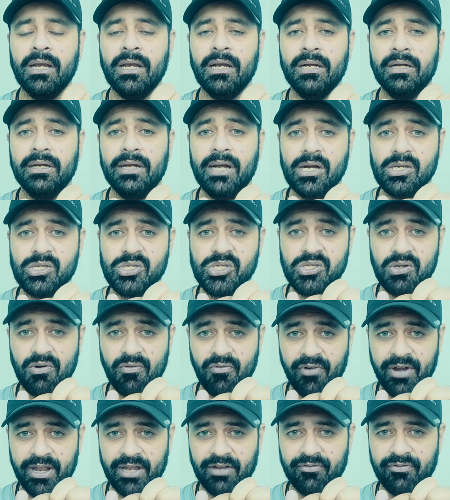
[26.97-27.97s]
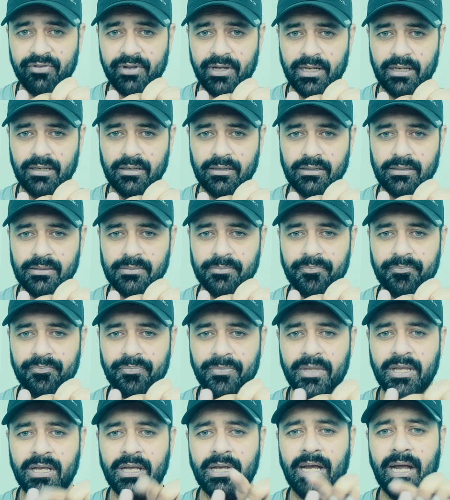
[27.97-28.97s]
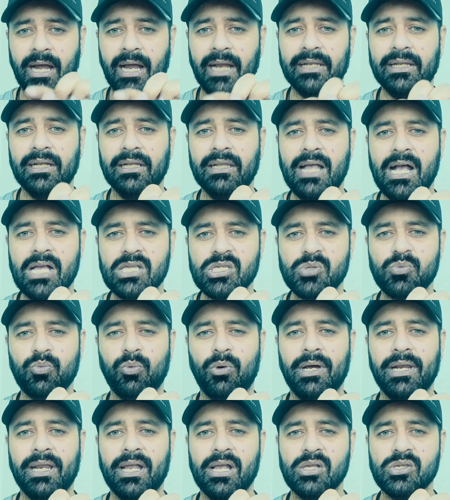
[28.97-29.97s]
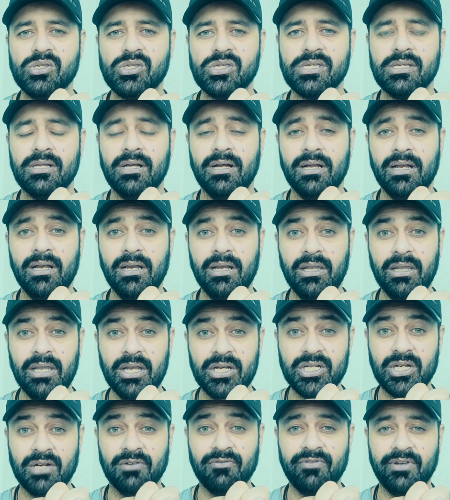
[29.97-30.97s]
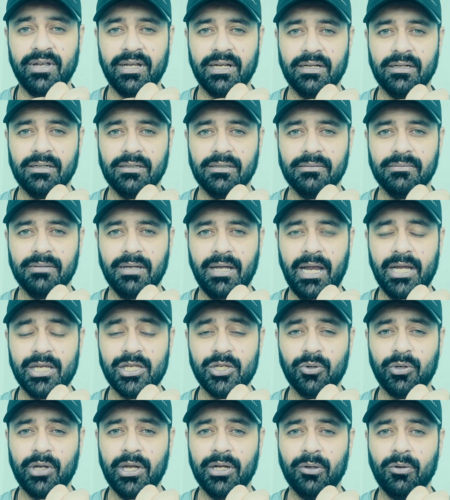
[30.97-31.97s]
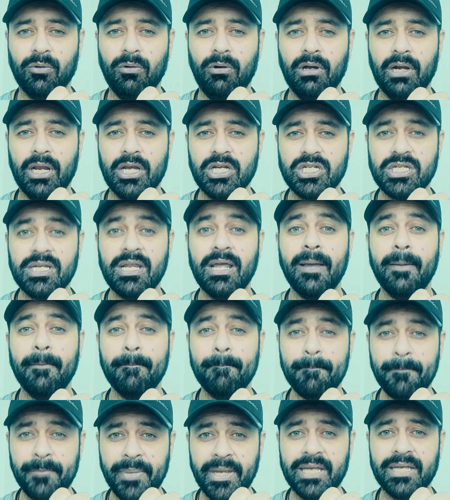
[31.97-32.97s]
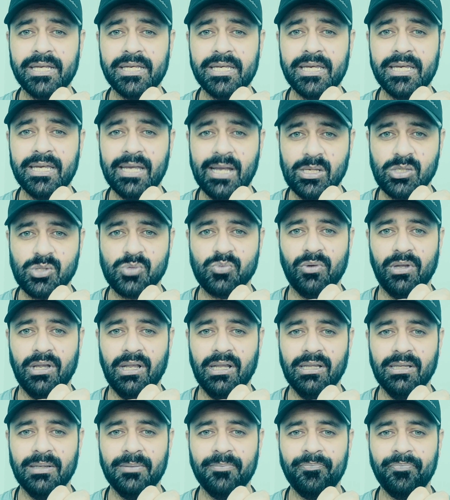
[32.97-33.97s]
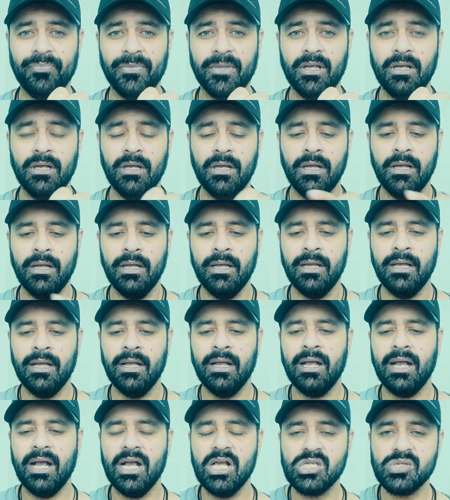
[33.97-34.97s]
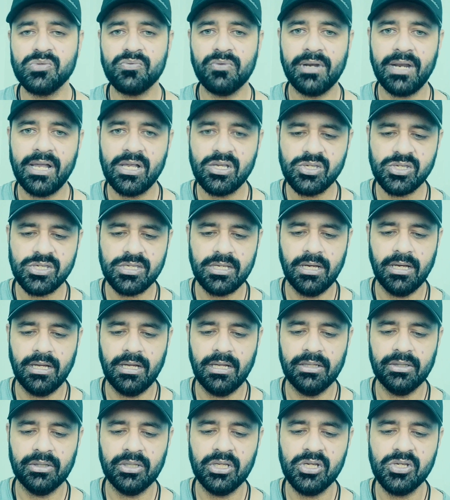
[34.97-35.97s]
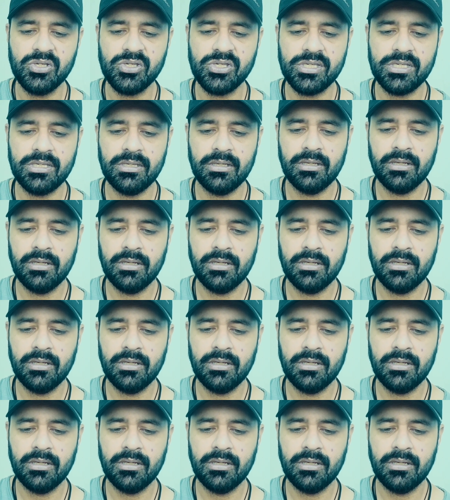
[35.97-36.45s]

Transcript: That's ring finger. And the last one is little finger, and you can call it pinky as well. As far as these